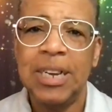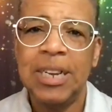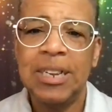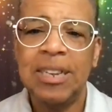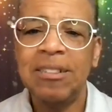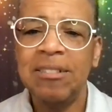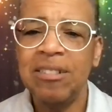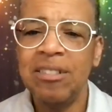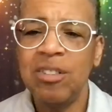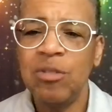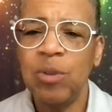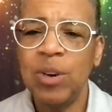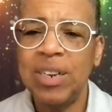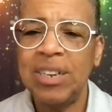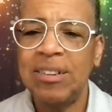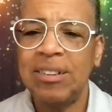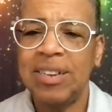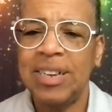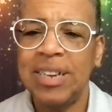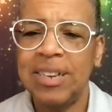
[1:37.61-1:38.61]
Listen to what
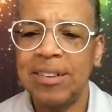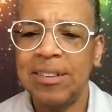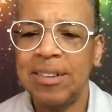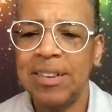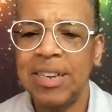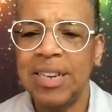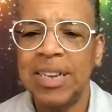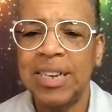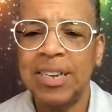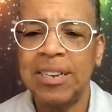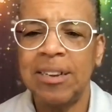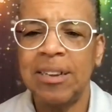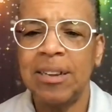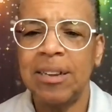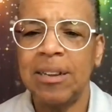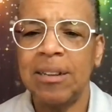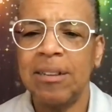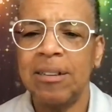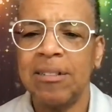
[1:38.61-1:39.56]
he says in